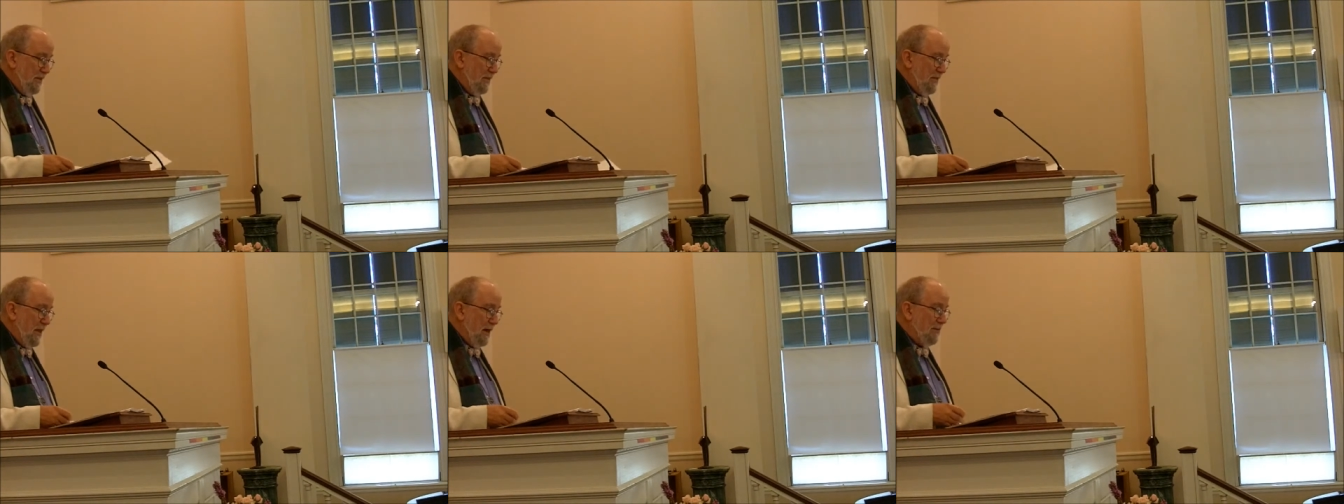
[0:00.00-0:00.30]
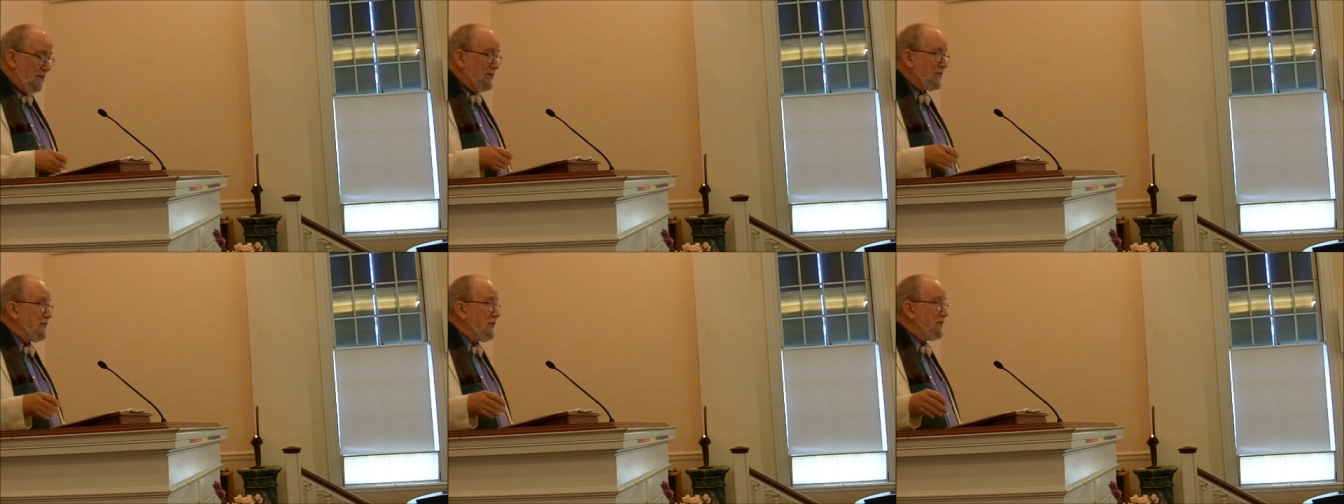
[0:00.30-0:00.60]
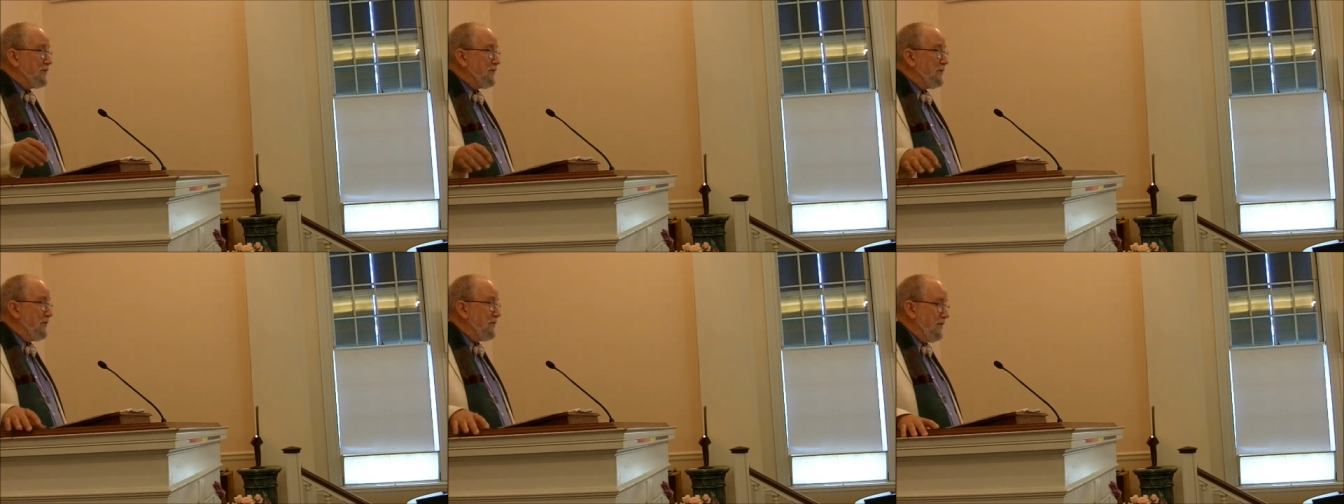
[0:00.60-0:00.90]
That
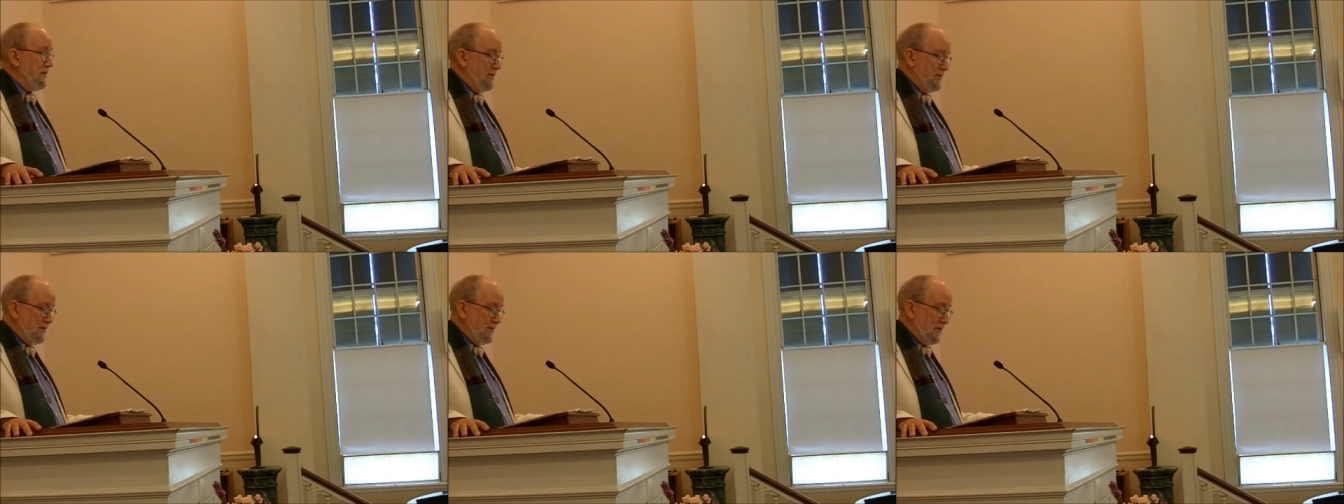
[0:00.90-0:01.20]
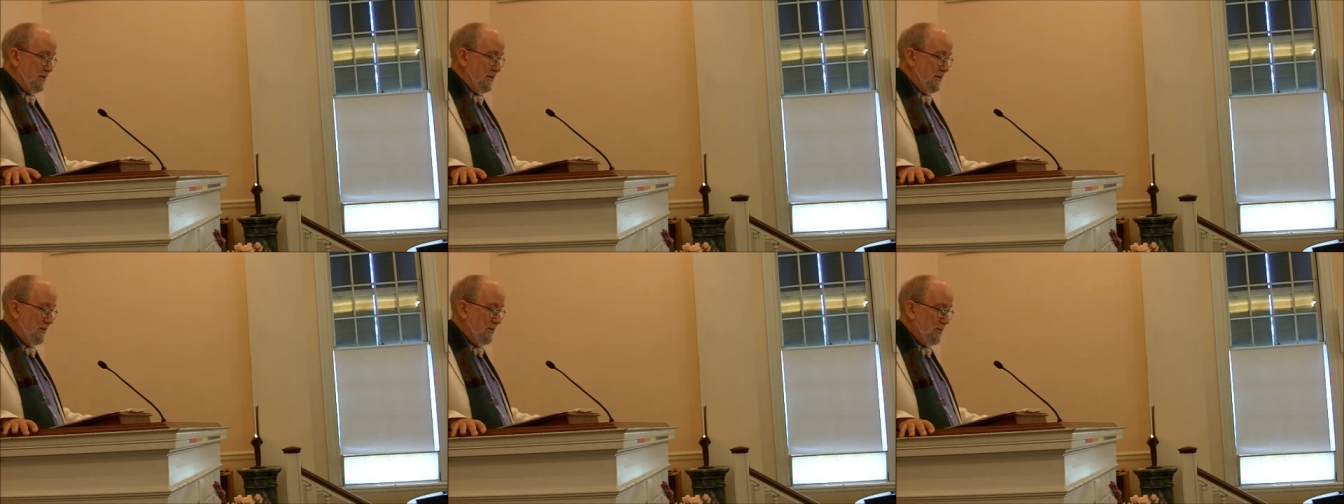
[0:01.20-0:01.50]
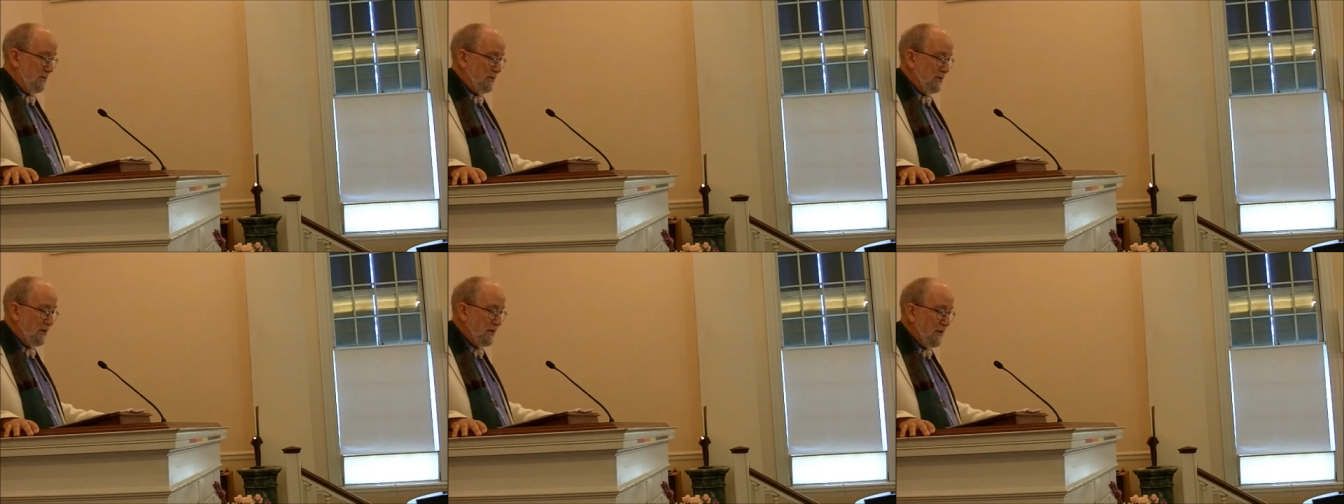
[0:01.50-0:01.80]
was 15 years ago,
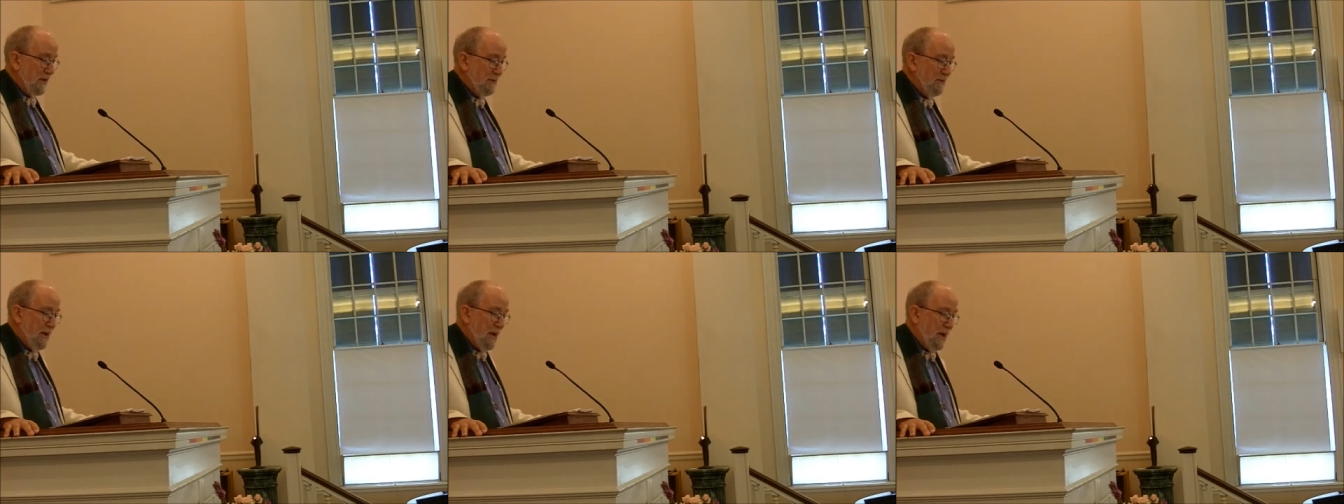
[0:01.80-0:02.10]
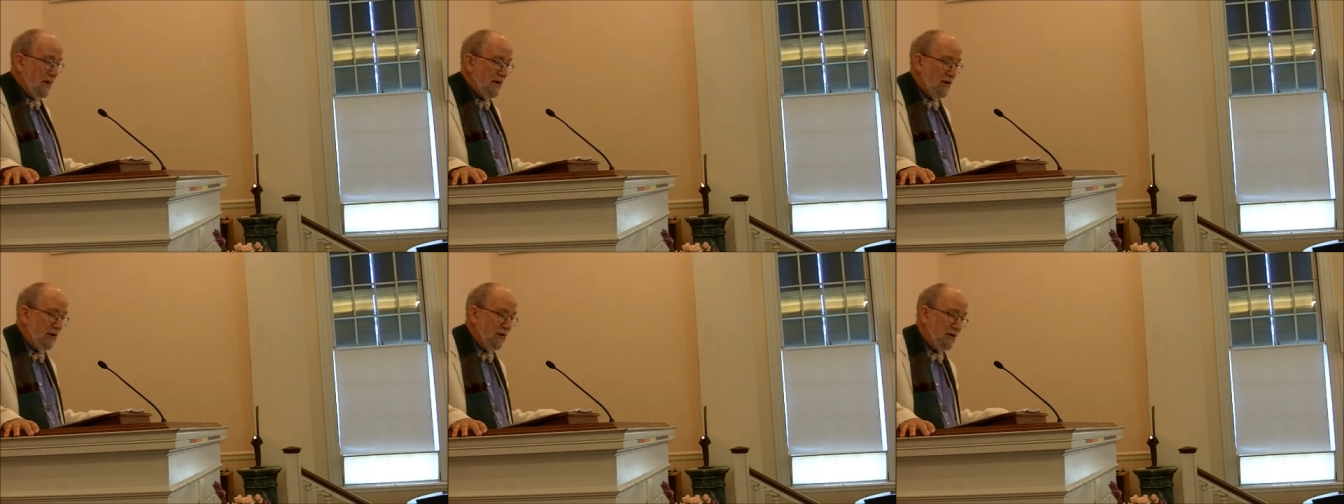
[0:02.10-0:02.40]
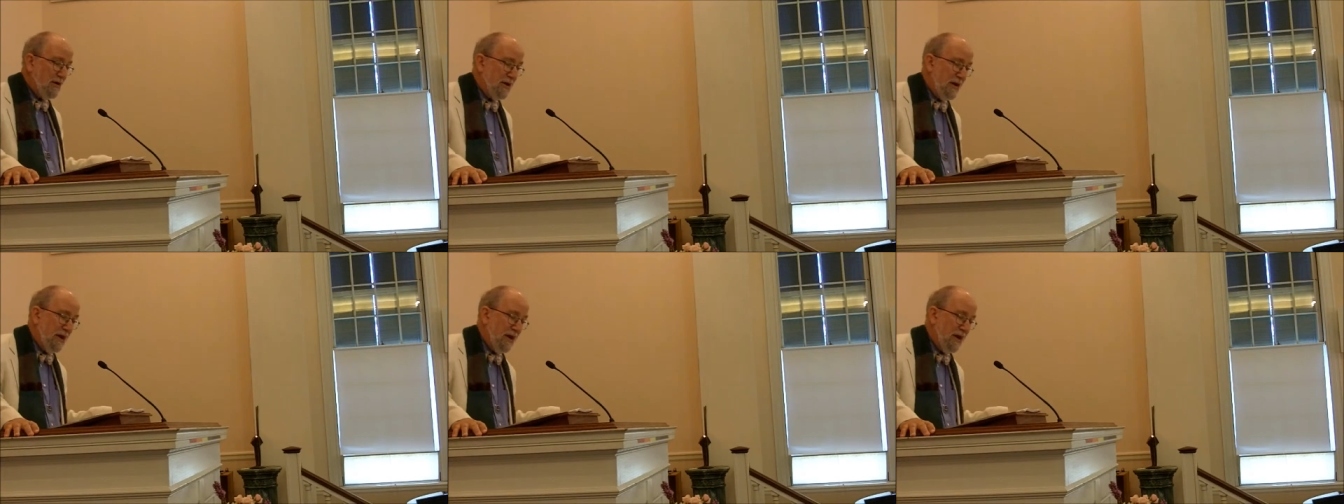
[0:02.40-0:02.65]
but looking back on it,